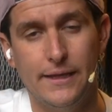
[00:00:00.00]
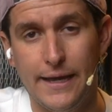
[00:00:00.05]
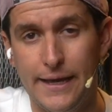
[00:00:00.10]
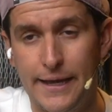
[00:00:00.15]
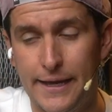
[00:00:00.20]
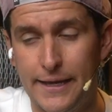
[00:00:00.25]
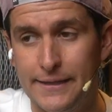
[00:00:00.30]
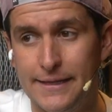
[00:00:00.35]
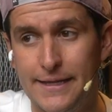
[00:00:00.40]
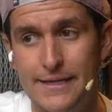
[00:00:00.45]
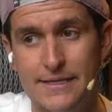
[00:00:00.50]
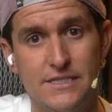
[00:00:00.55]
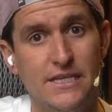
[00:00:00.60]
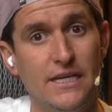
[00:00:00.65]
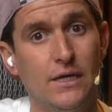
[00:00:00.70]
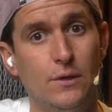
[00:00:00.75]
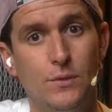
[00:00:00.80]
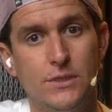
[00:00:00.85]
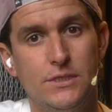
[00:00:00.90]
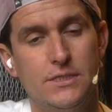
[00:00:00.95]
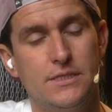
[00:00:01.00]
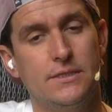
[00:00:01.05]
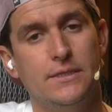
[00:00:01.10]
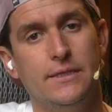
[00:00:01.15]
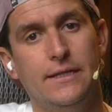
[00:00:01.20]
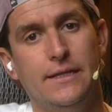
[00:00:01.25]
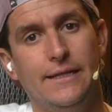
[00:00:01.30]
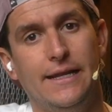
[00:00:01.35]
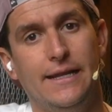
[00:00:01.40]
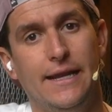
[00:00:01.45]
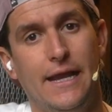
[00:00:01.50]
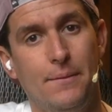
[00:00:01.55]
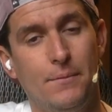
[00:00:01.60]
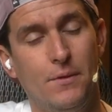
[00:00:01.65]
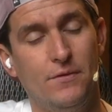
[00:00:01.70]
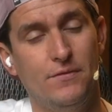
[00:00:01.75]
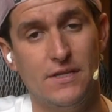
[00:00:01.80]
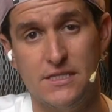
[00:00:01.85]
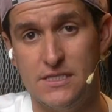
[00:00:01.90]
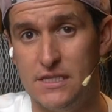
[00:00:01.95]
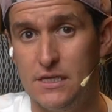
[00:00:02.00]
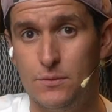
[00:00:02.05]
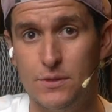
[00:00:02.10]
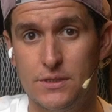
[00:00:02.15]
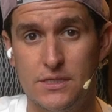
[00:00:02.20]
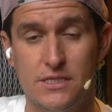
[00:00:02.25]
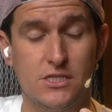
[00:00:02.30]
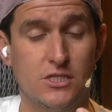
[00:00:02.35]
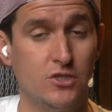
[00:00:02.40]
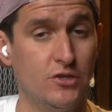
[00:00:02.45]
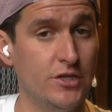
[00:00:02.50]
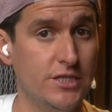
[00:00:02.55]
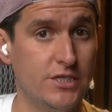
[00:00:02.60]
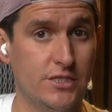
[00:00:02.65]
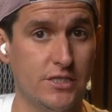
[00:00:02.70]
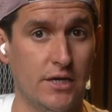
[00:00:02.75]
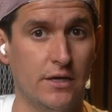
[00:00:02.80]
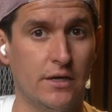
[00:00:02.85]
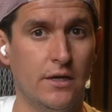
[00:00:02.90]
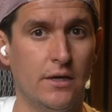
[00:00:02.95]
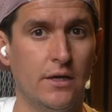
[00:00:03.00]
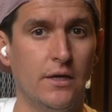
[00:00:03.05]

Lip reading: the circuits. The name of the circuit is 3-star.